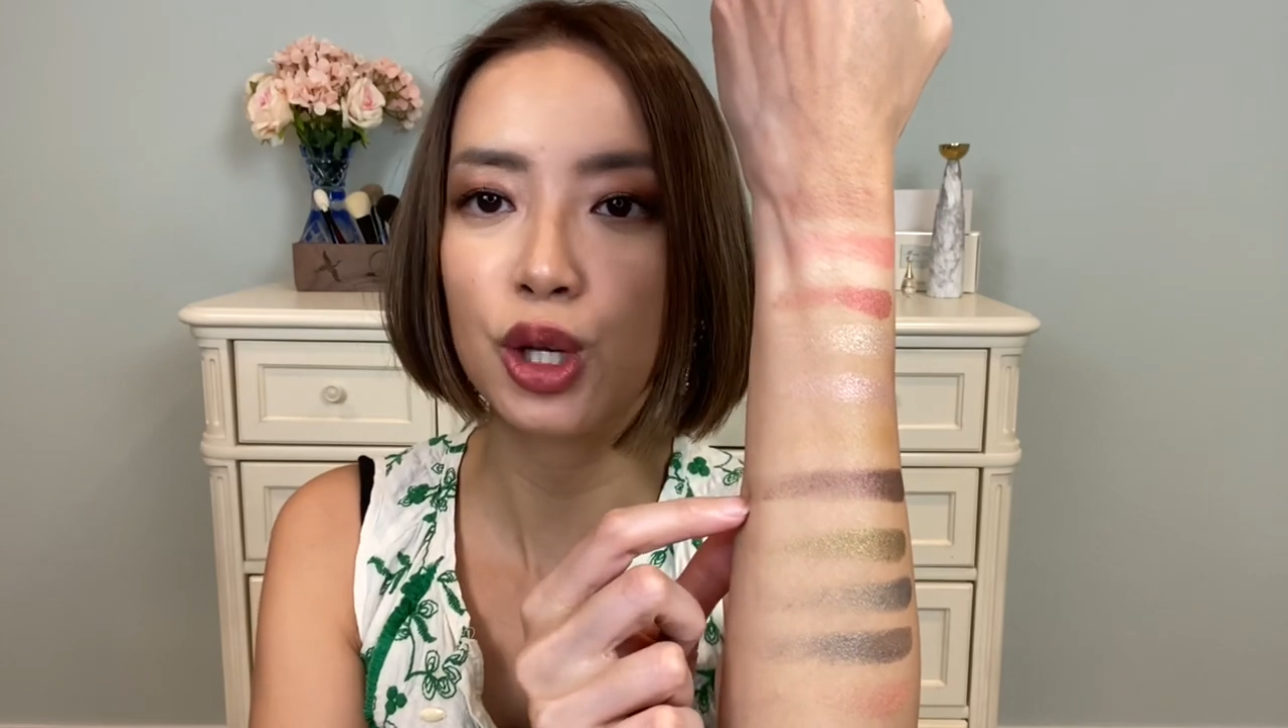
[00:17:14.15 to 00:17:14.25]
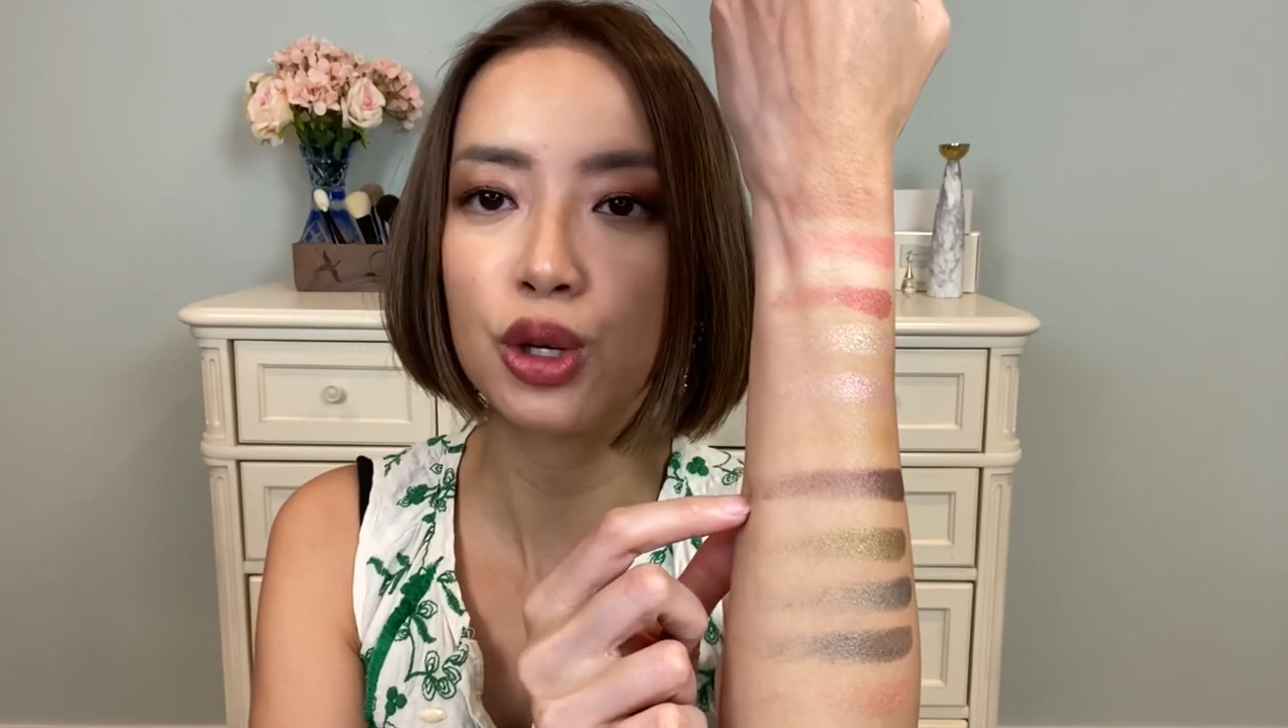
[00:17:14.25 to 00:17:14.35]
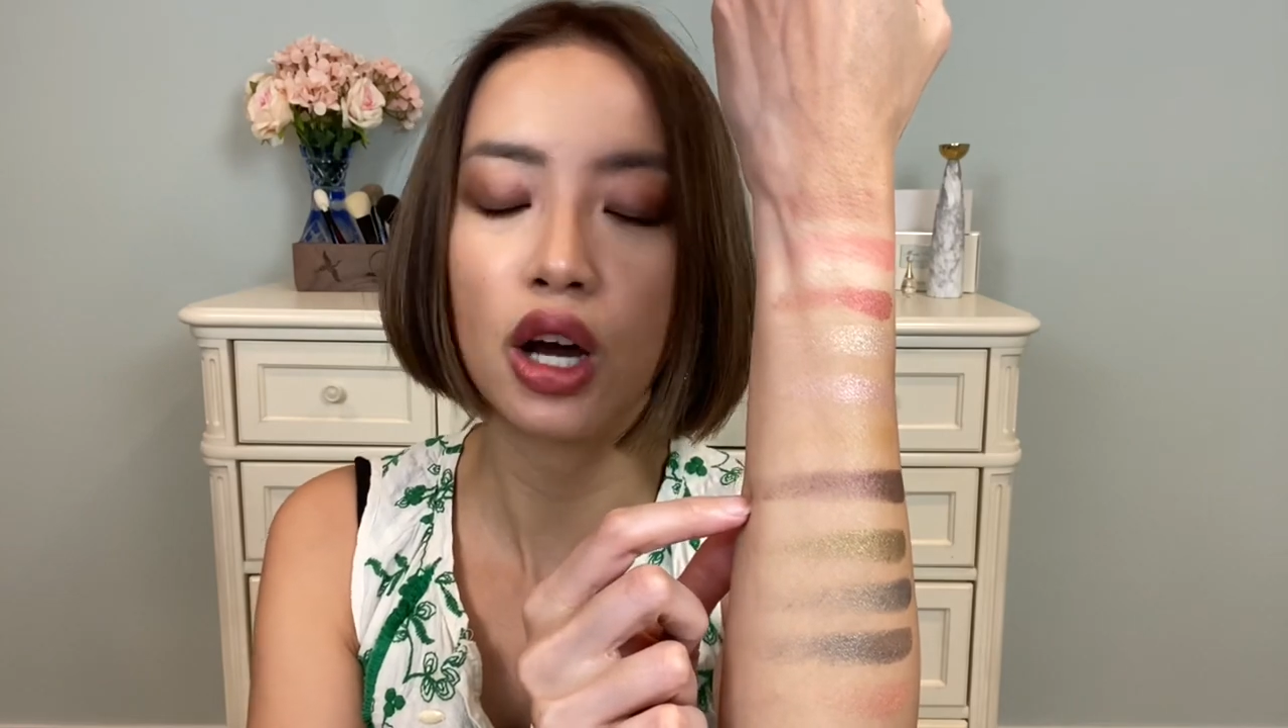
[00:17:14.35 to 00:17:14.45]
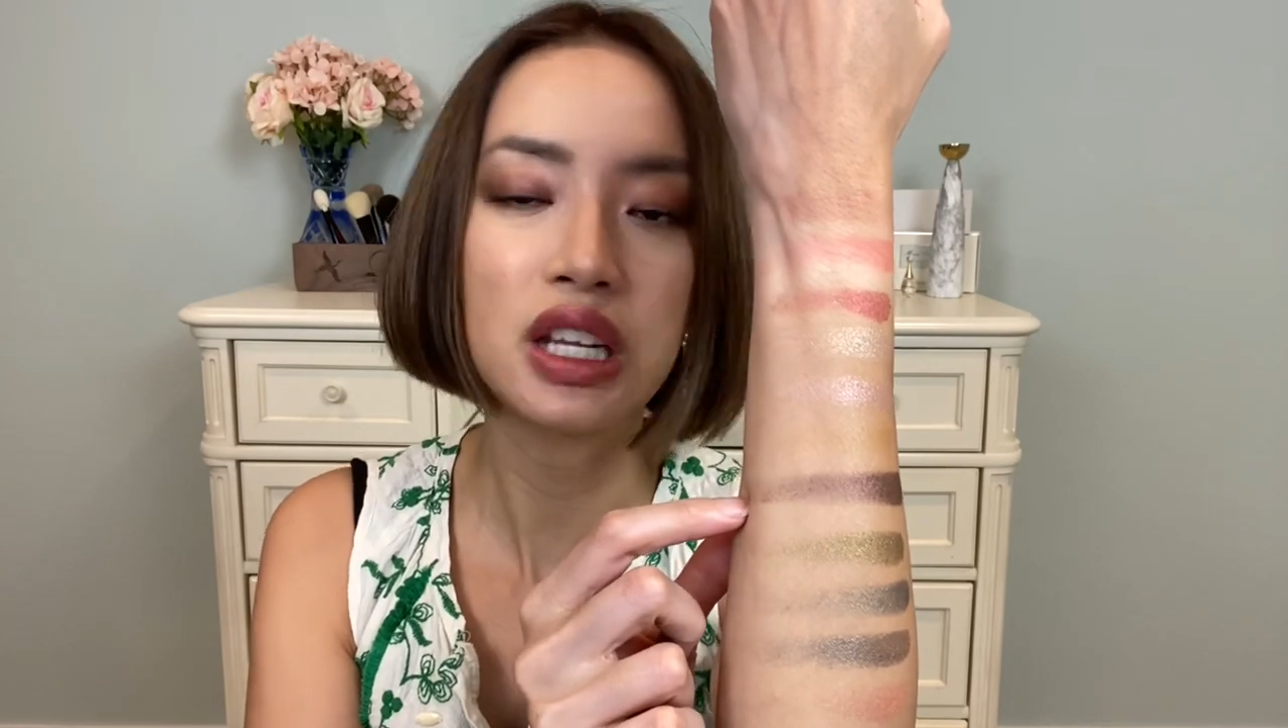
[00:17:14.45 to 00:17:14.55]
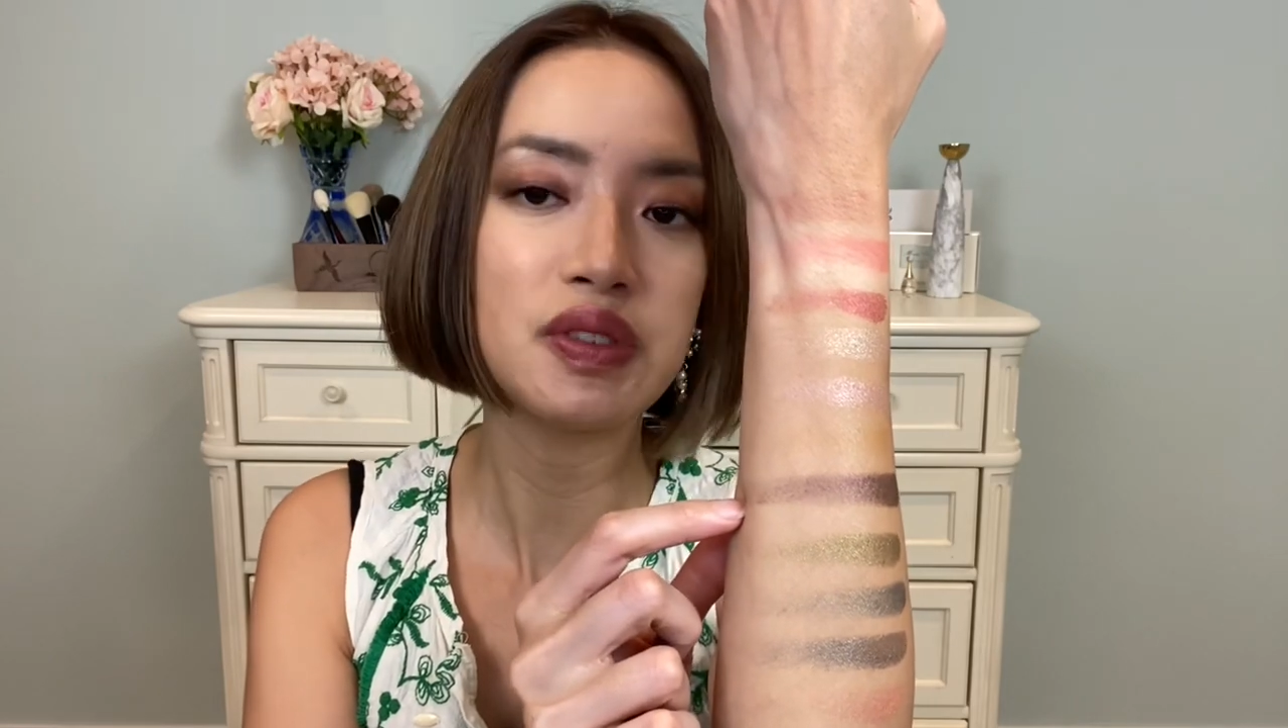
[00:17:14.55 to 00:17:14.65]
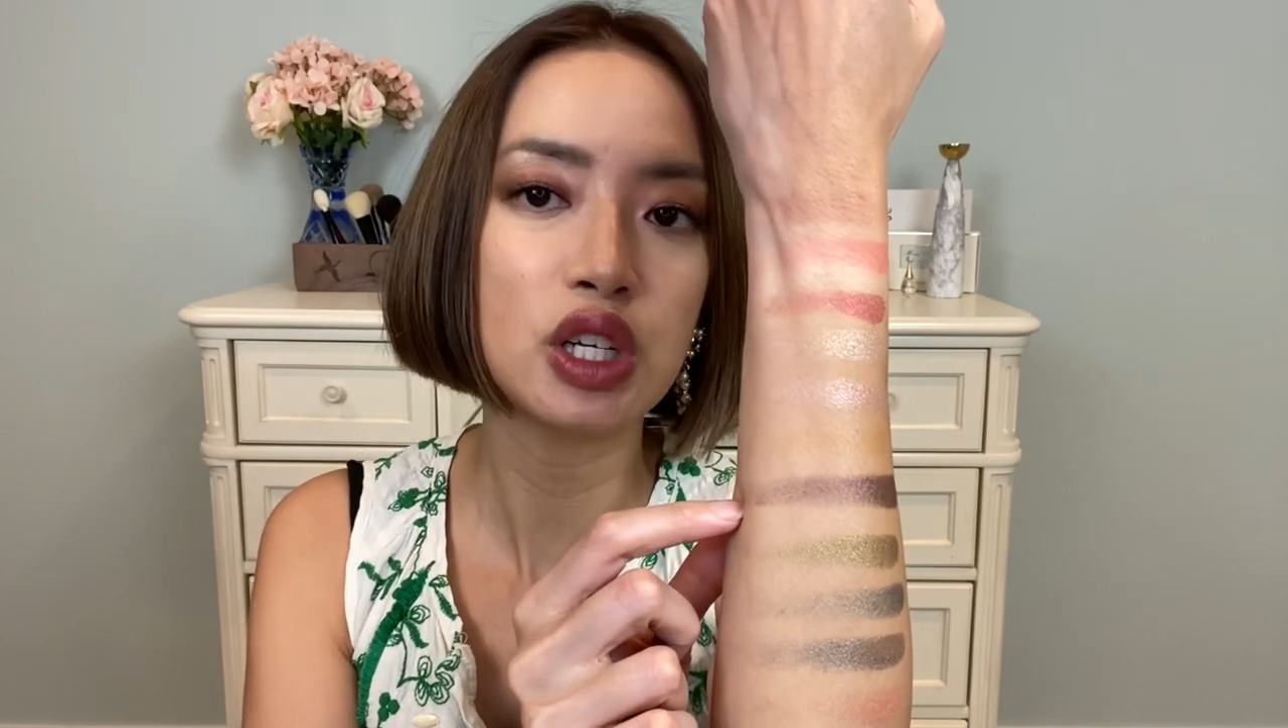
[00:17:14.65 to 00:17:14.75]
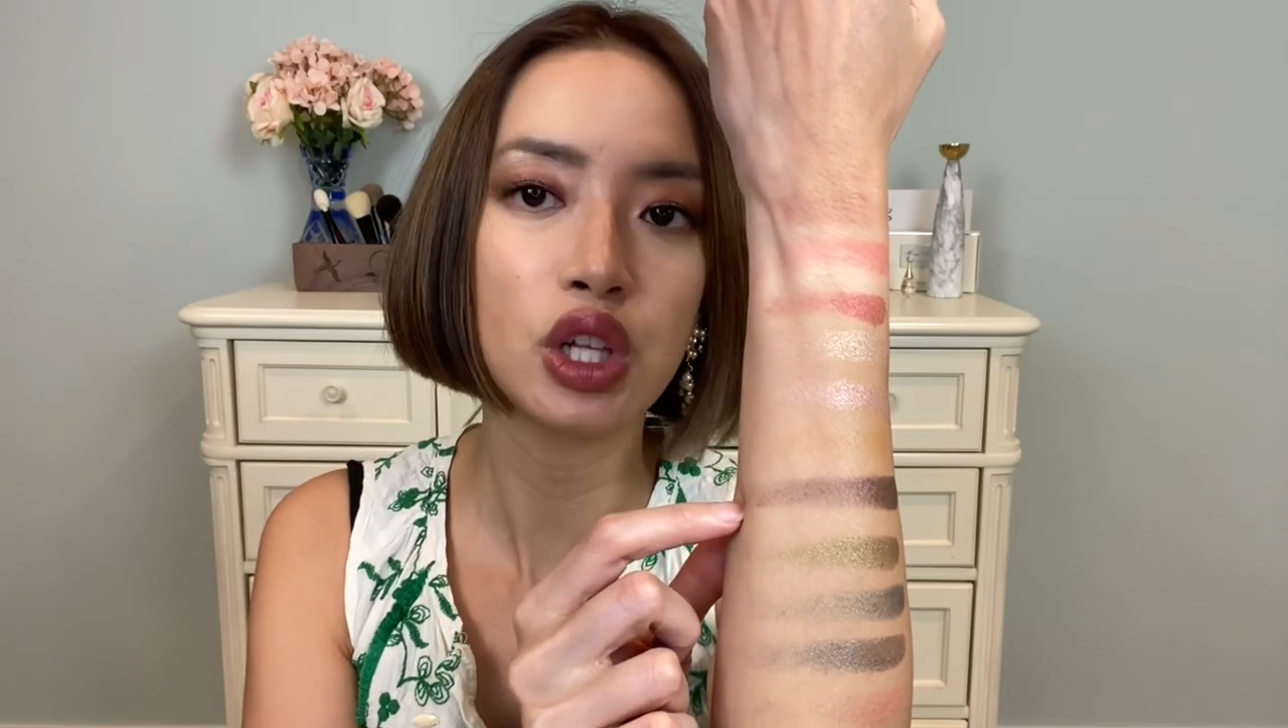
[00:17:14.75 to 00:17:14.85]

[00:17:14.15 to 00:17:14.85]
not even